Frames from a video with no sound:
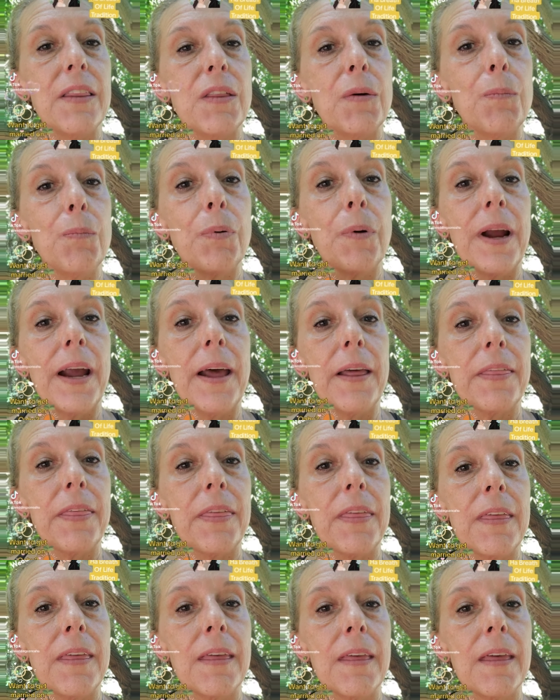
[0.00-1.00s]
the breath,
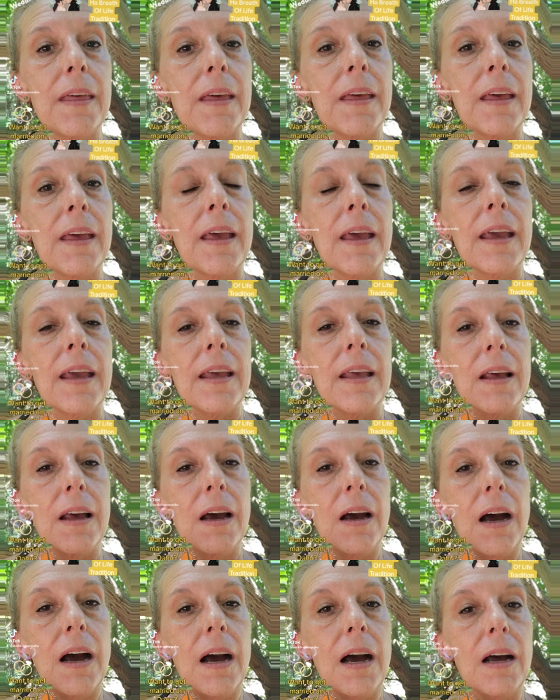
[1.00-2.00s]

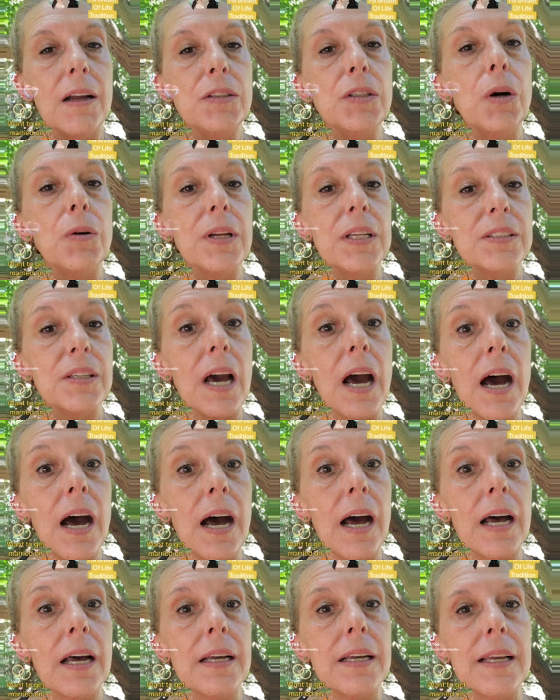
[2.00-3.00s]
known as
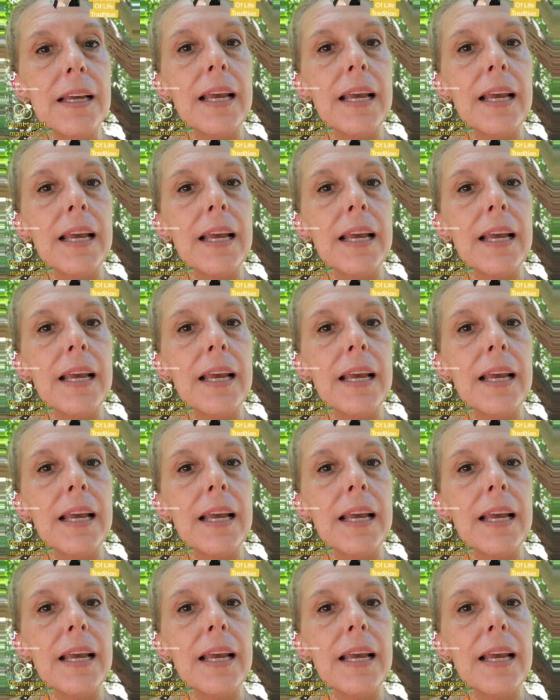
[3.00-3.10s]
ha,